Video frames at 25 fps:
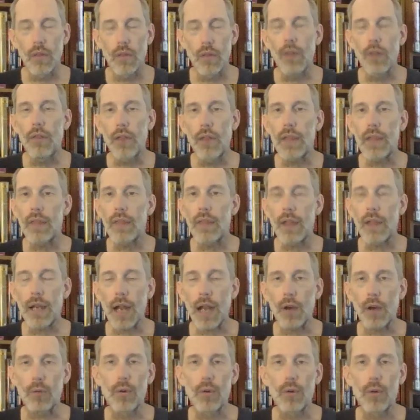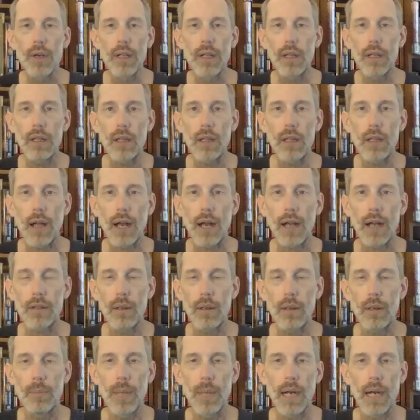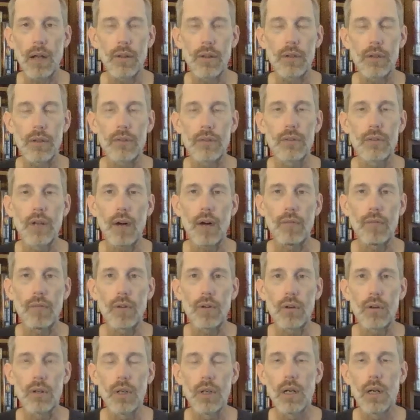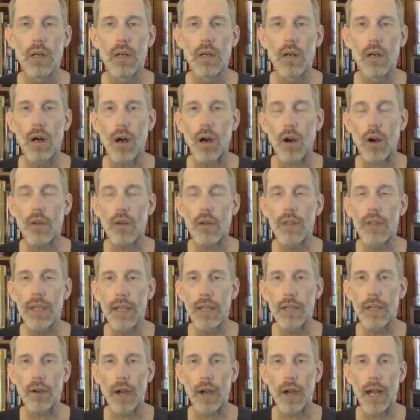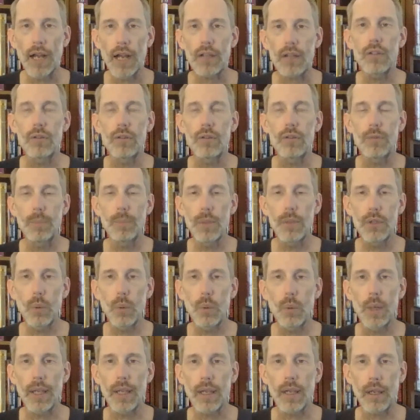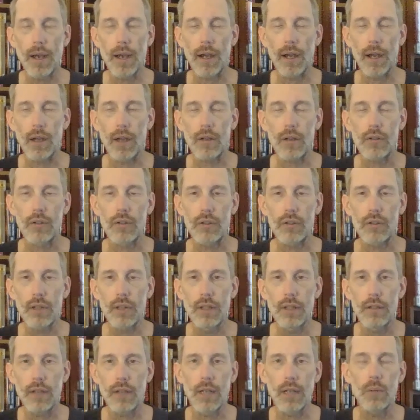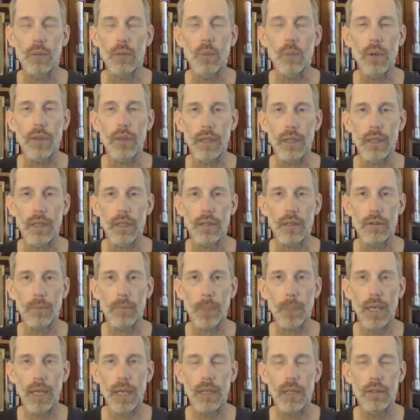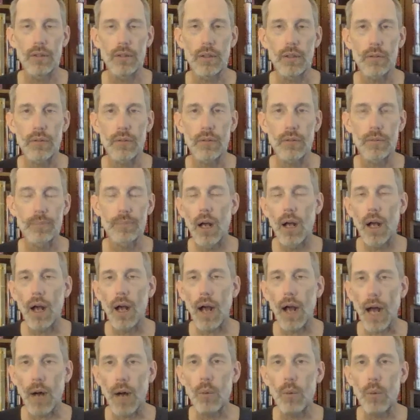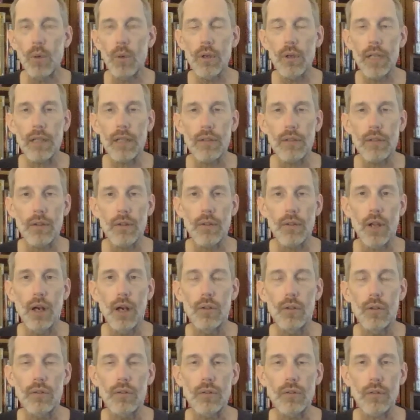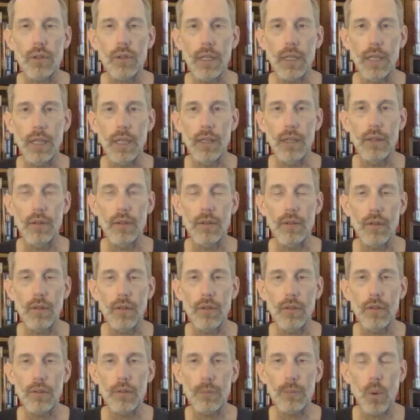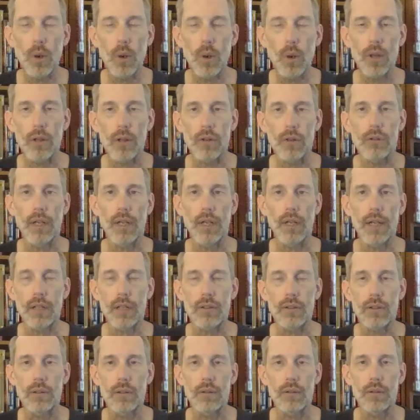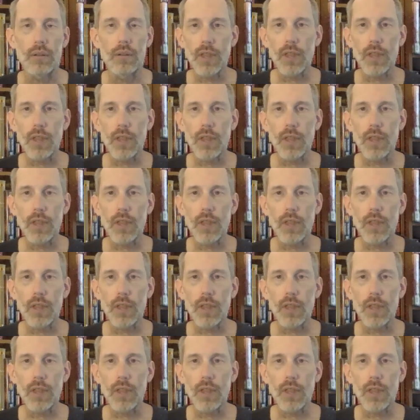The thing that I really liked about this novel are the interactions between characters contained within its pages. I will get to those in the spoiler section.